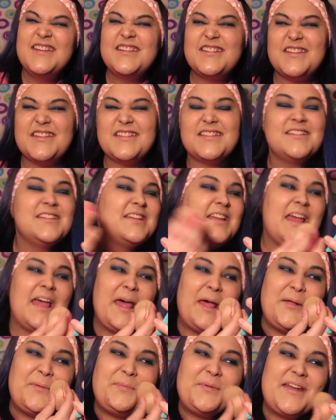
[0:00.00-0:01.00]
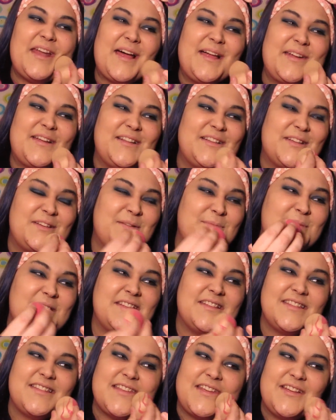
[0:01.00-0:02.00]
Just help it out a little bit
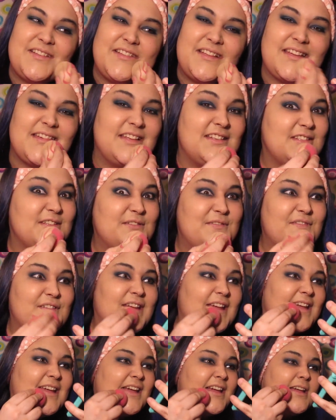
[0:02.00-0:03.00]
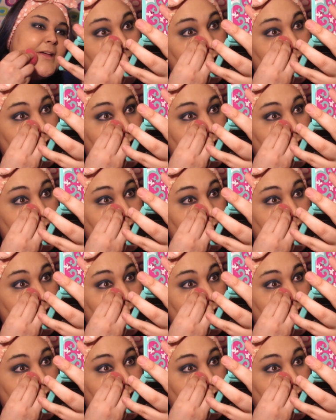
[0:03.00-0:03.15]
instead of looking too fake.